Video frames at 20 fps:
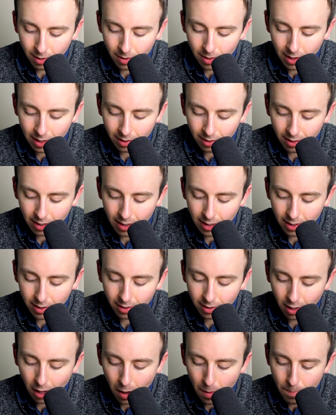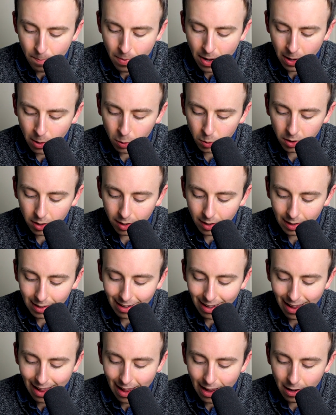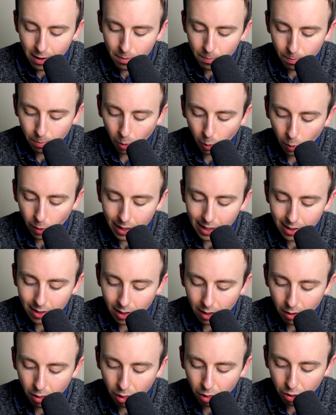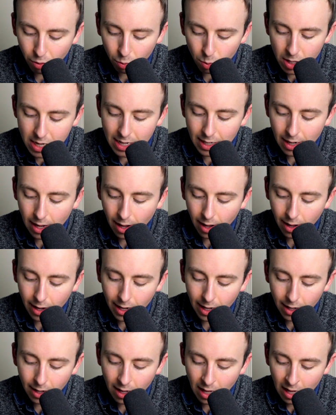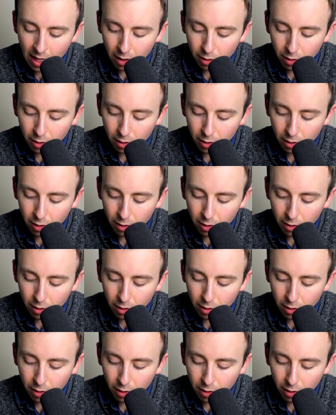this is about 10.39